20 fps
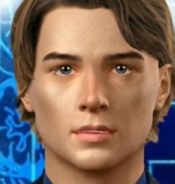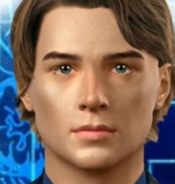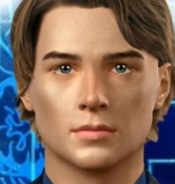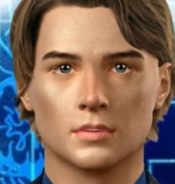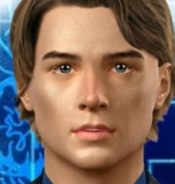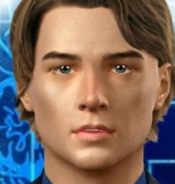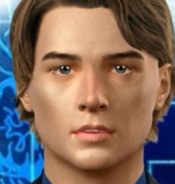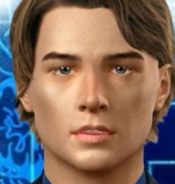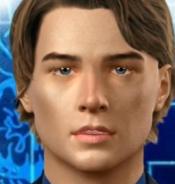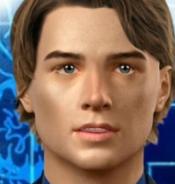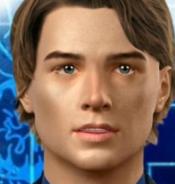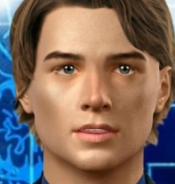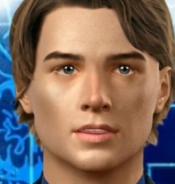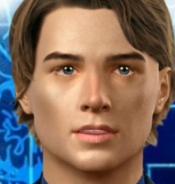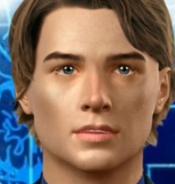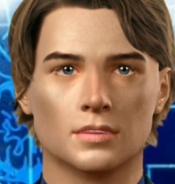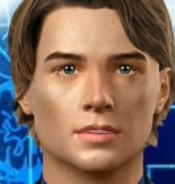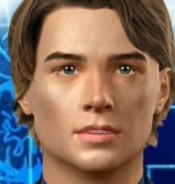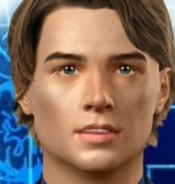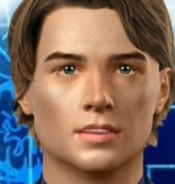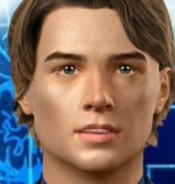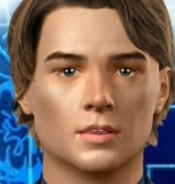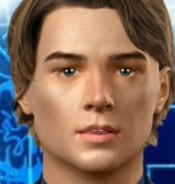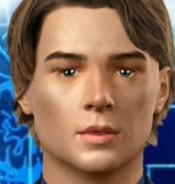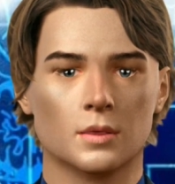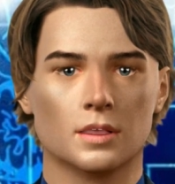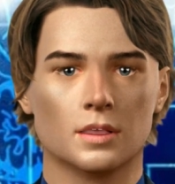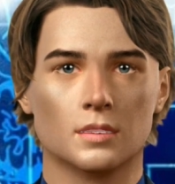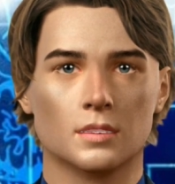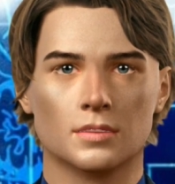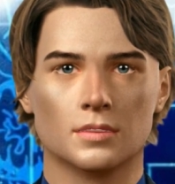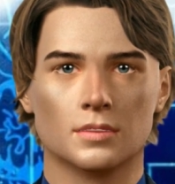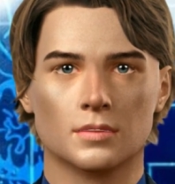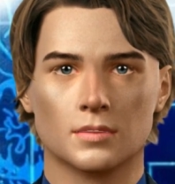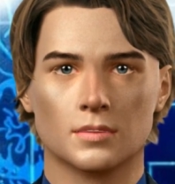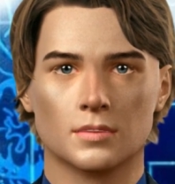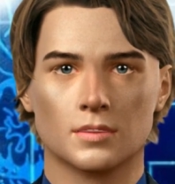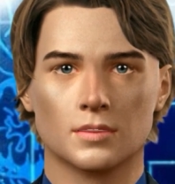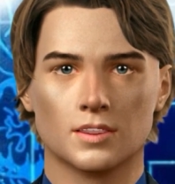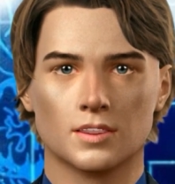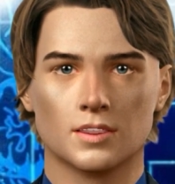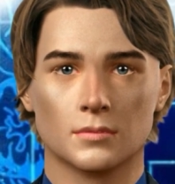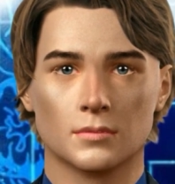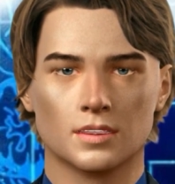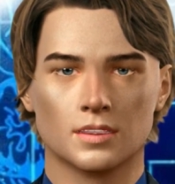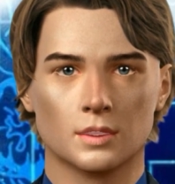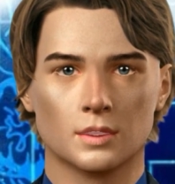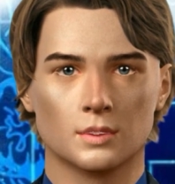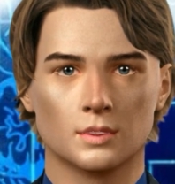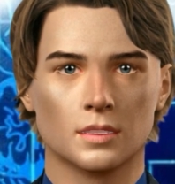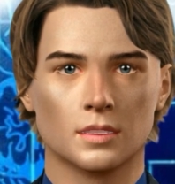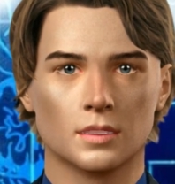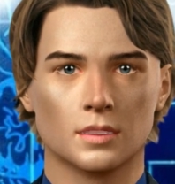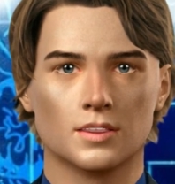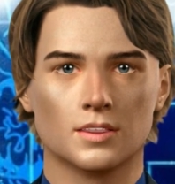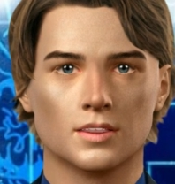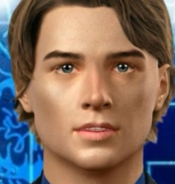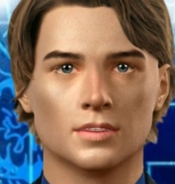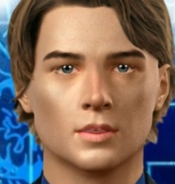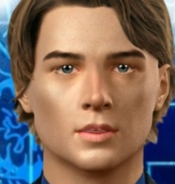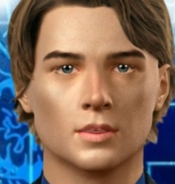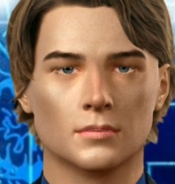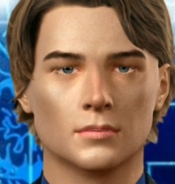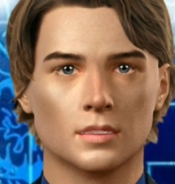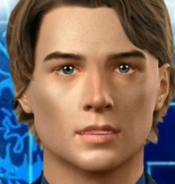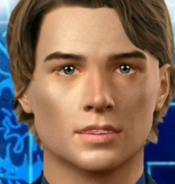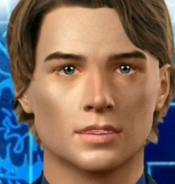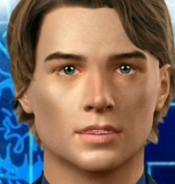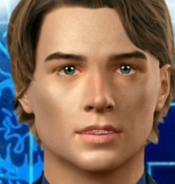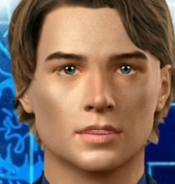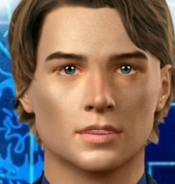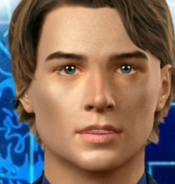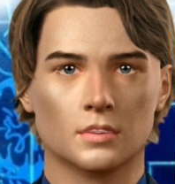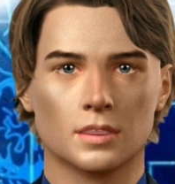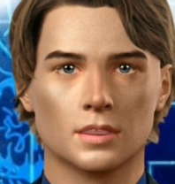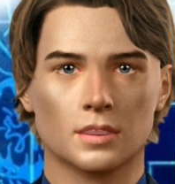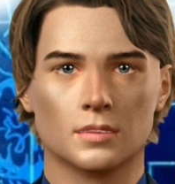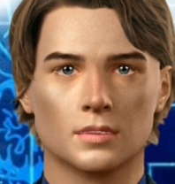share this video and give me a rating in the comment section.